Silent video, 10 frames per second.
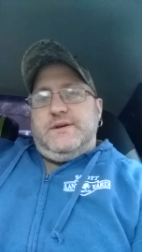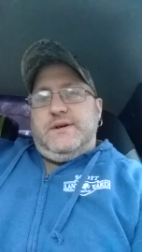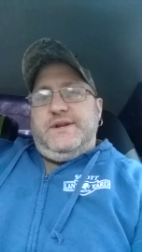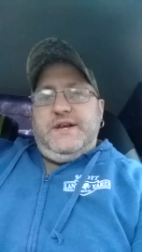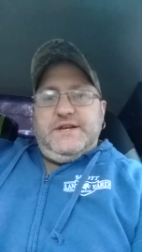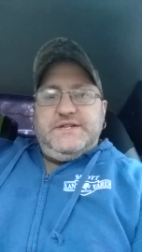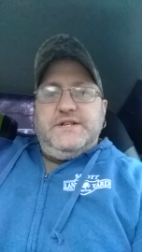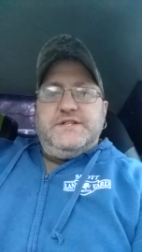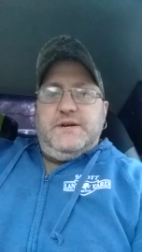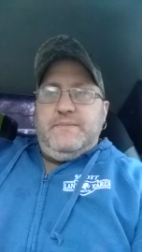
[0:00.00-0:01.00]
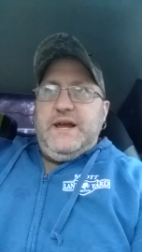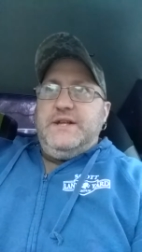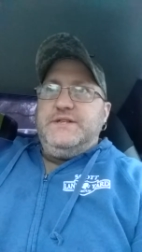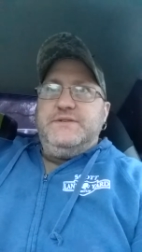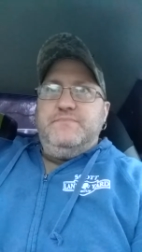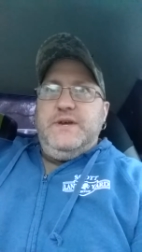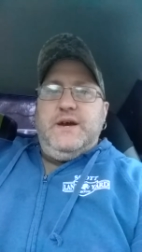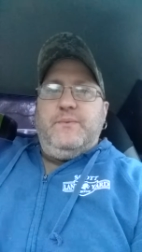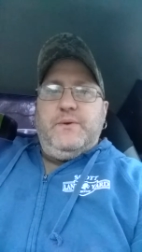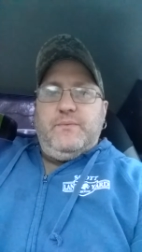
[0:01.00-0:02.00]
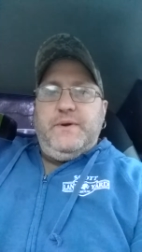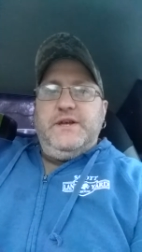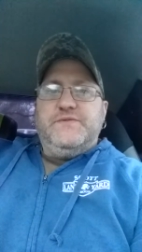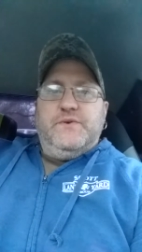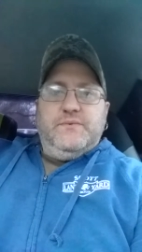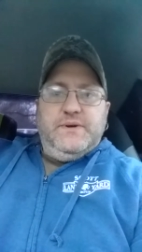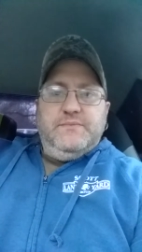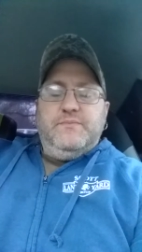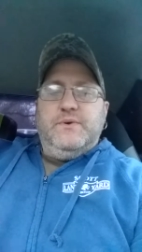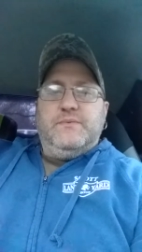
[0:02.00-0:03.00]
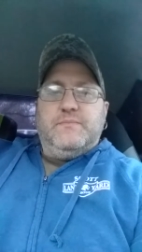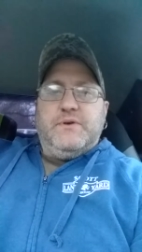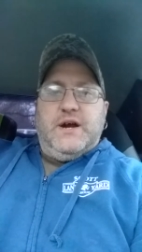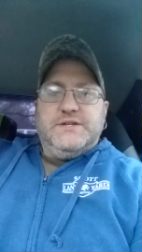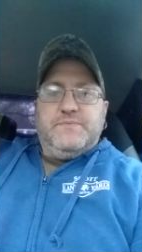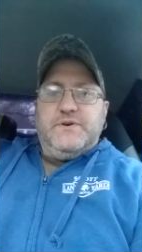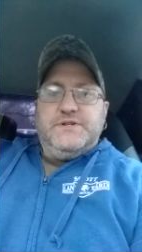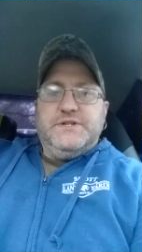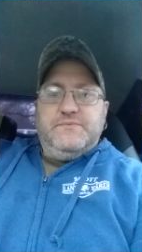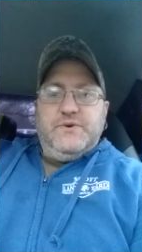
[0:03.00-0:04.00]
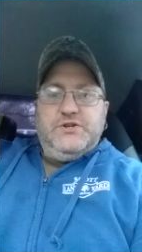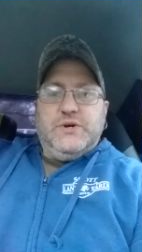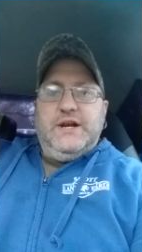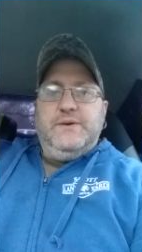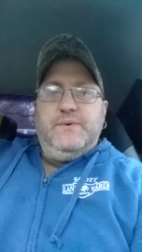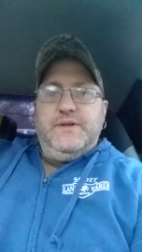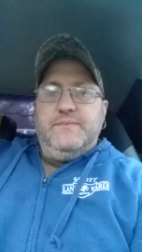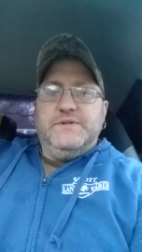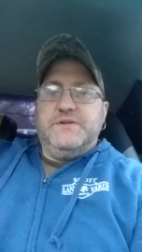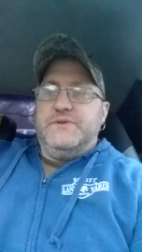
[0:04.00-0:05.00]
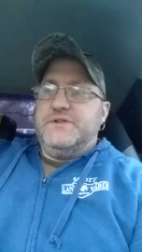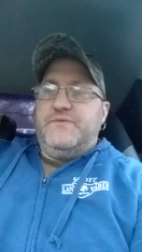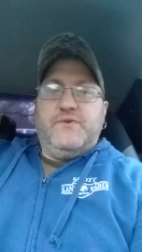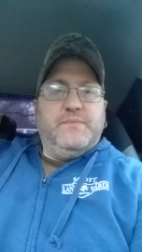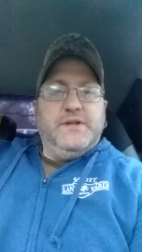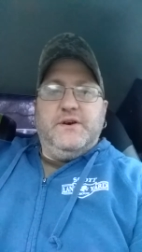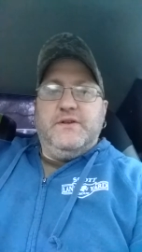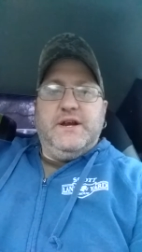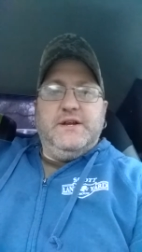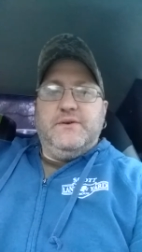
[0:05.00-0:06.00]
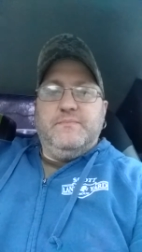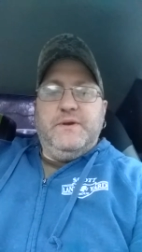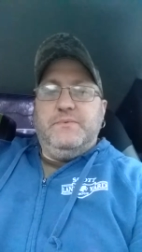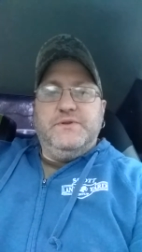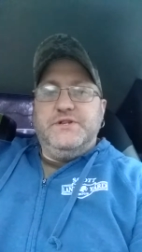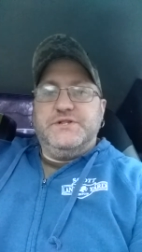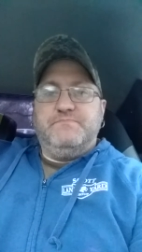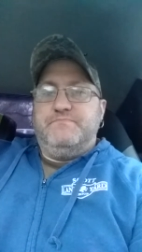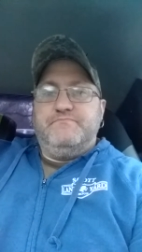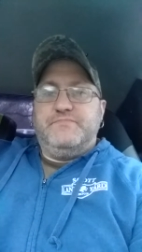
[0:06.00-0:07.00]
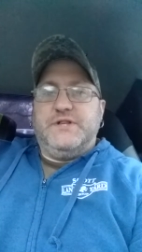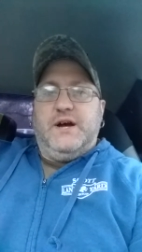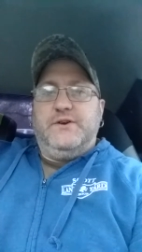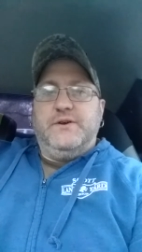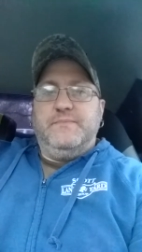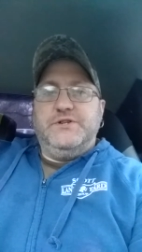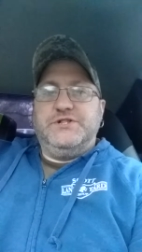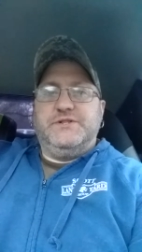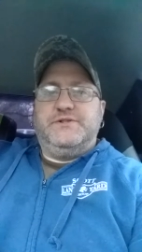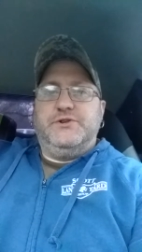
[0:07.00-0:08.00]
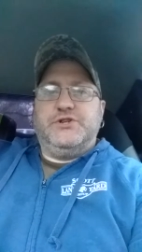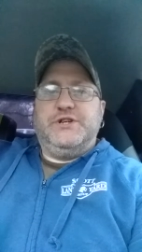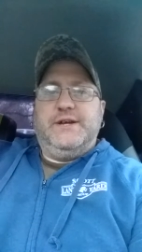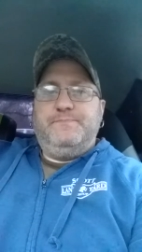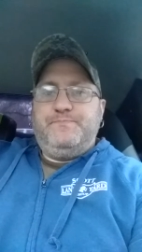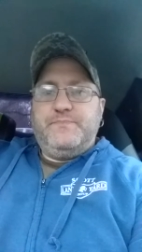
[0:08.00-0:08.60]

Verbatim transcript: And yes, on some hands, yeah, we were peaceful. We we were prosperous, and we traded with them, and so on and so forth. But the other hand, there were people that just slaughtered them and just took shit.